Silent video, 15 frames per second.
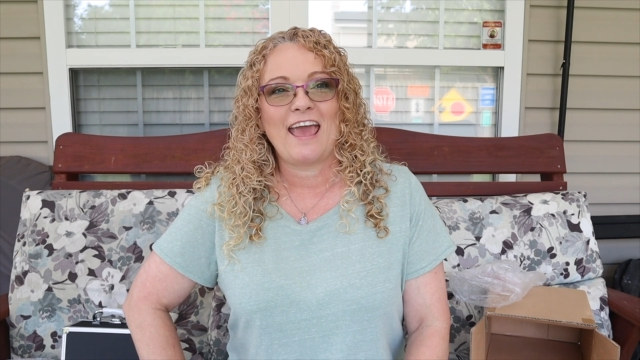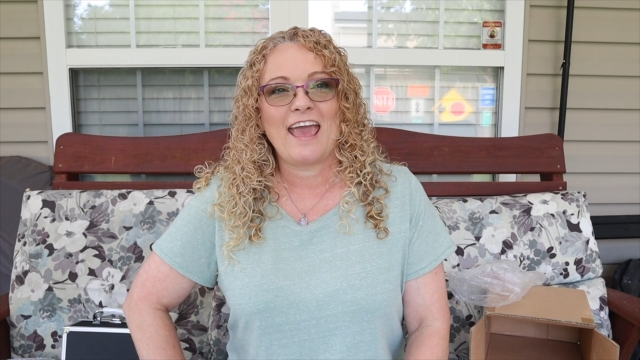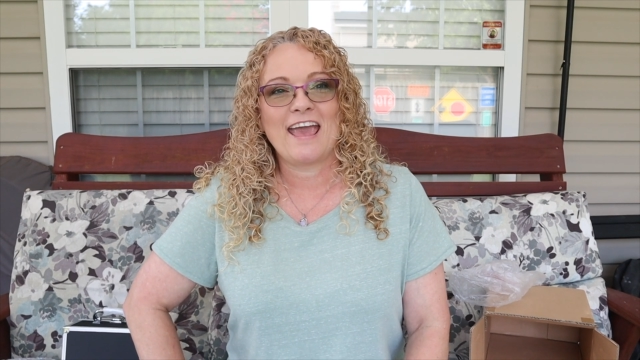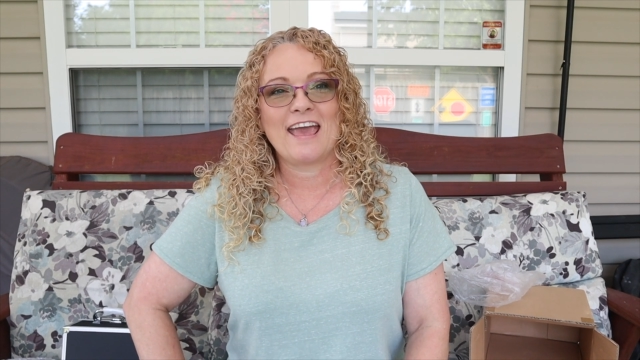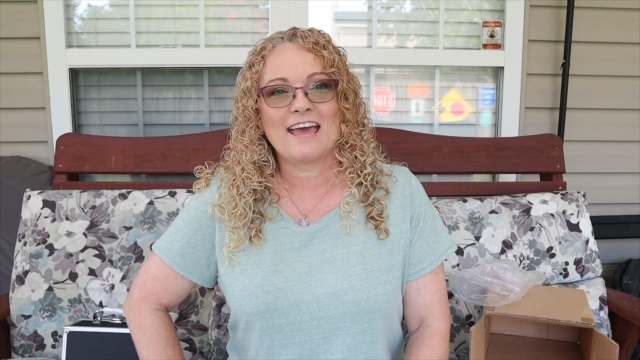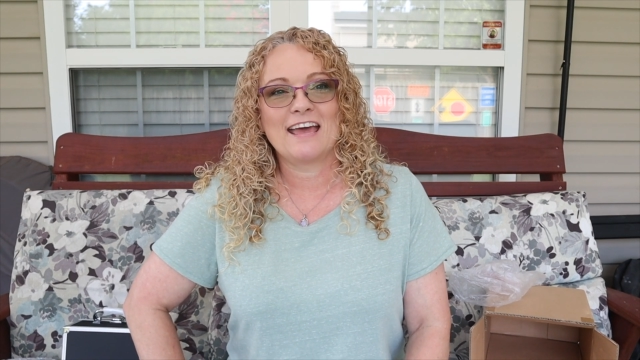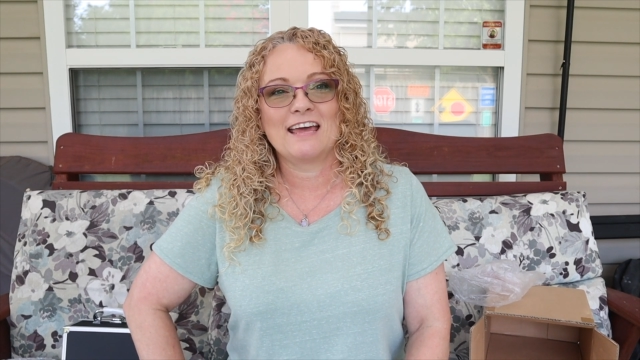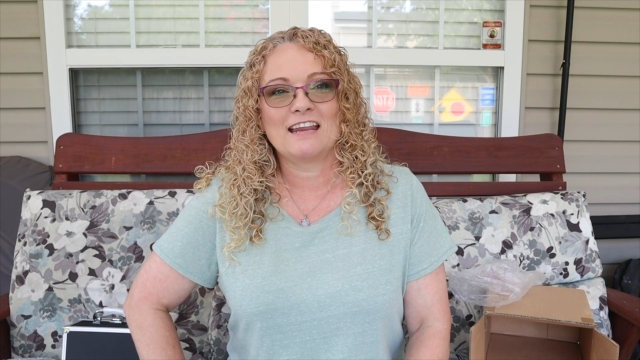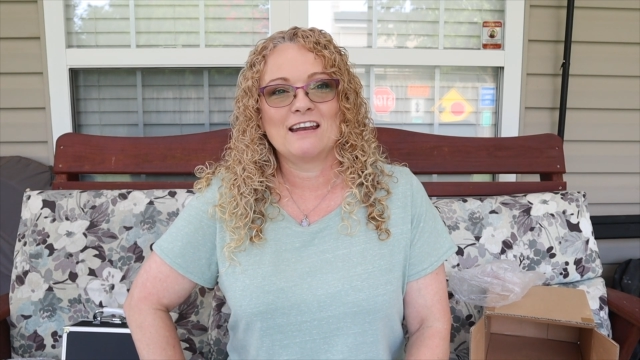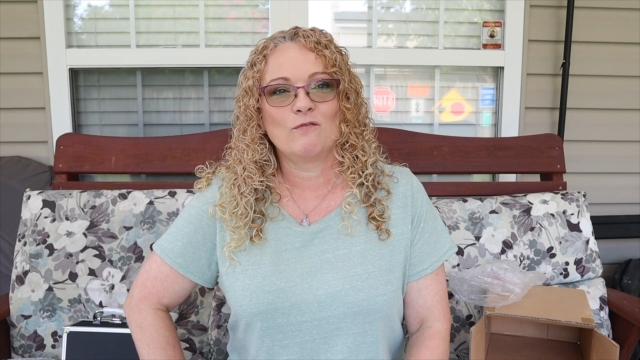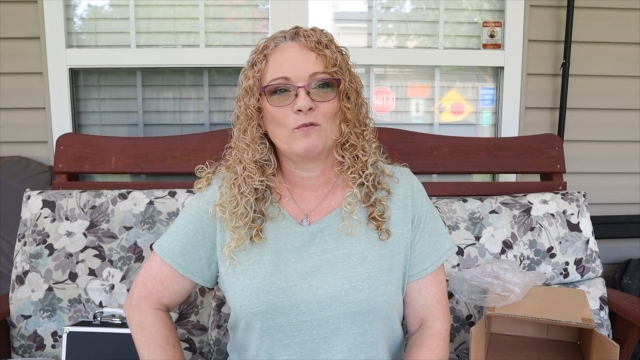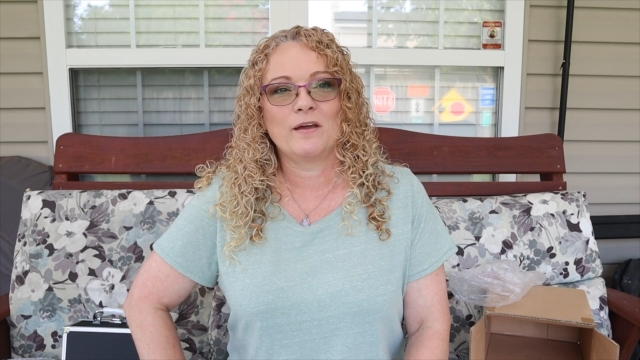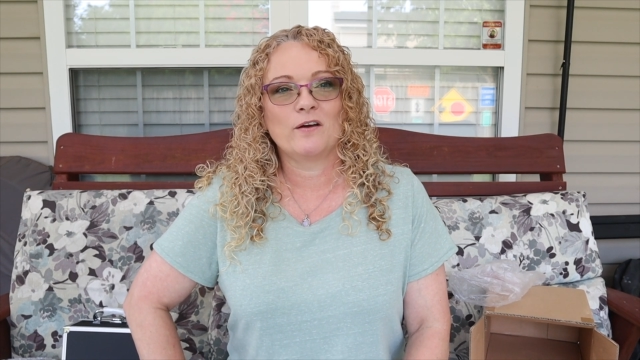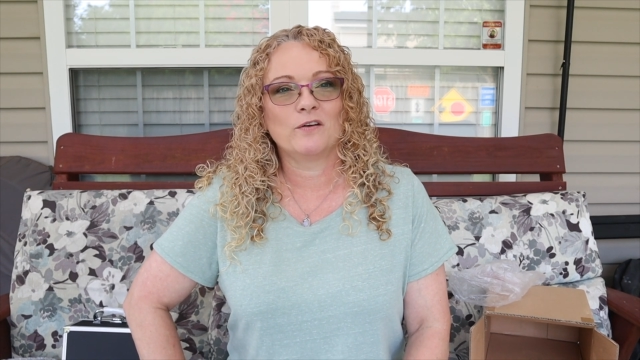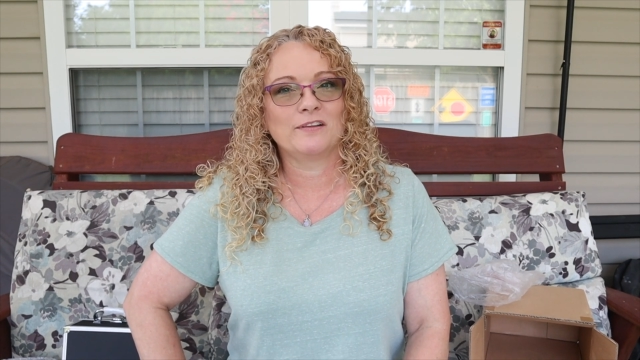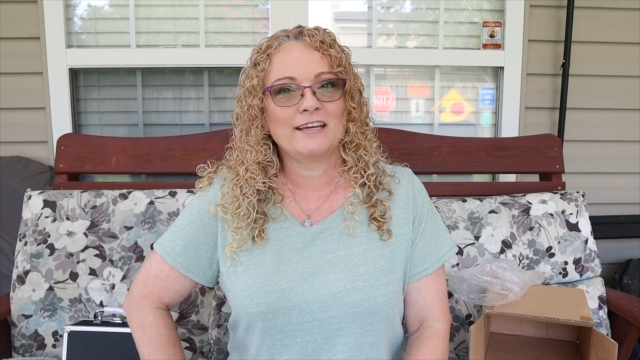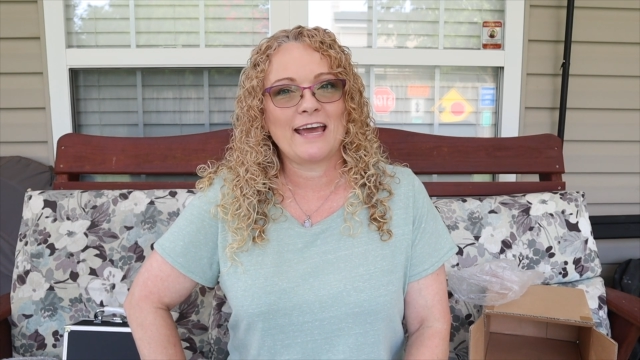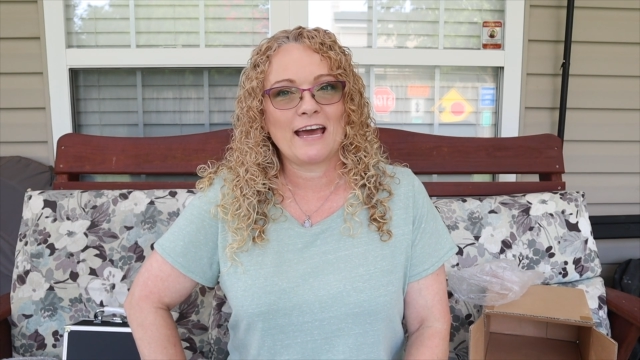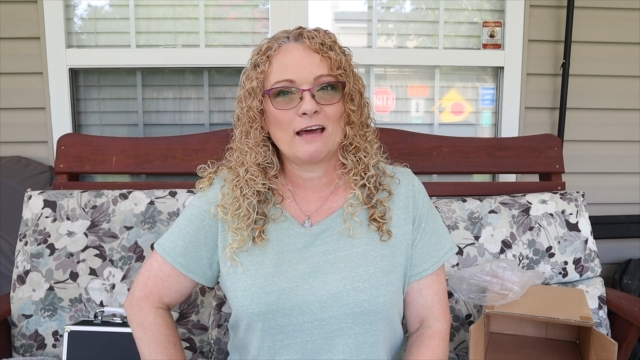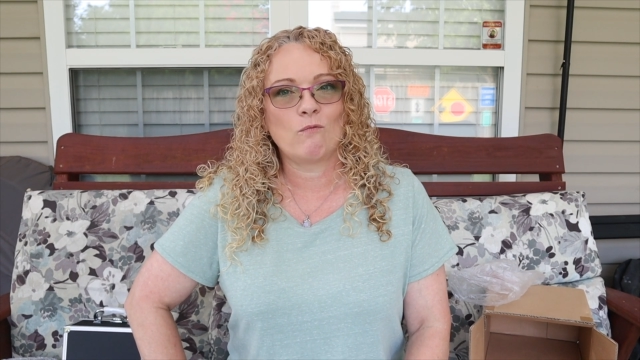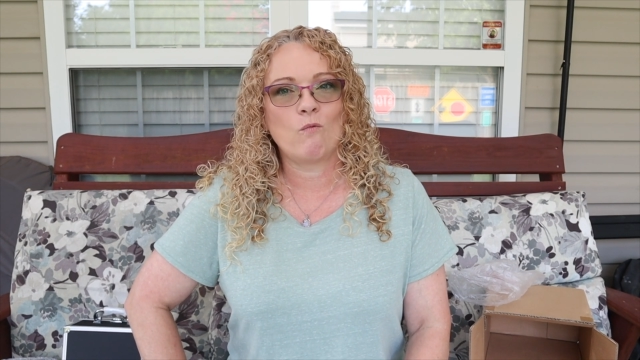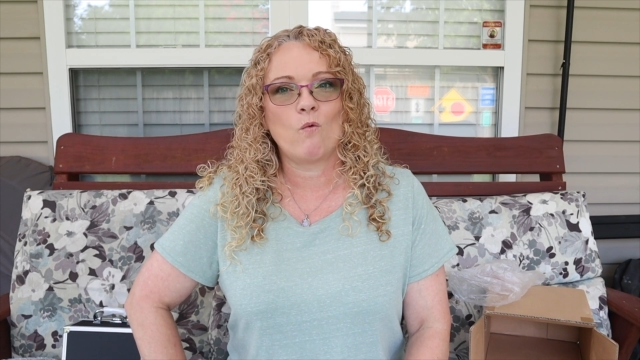And we only
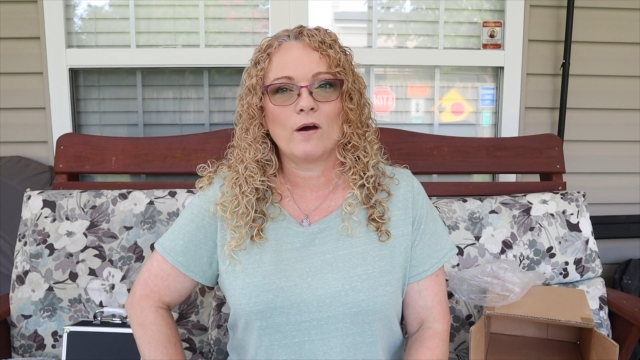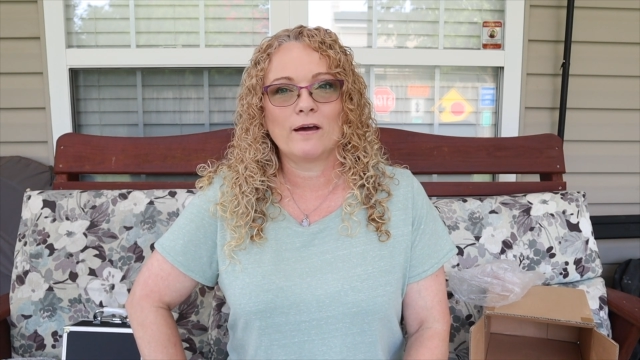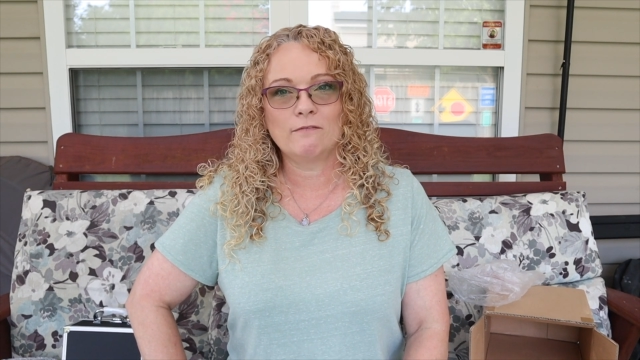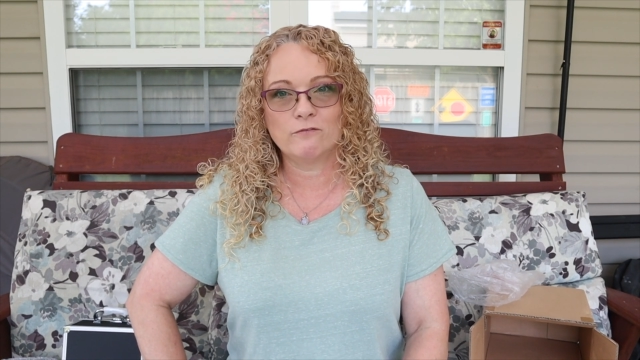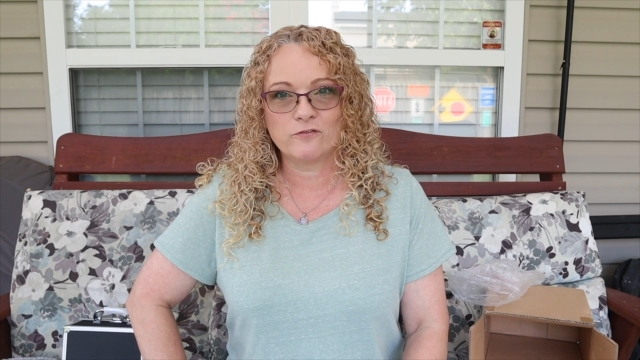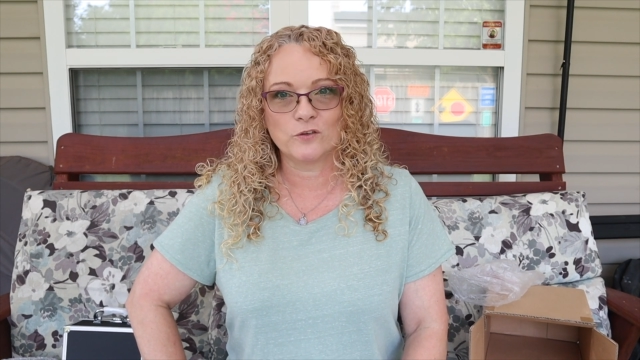had one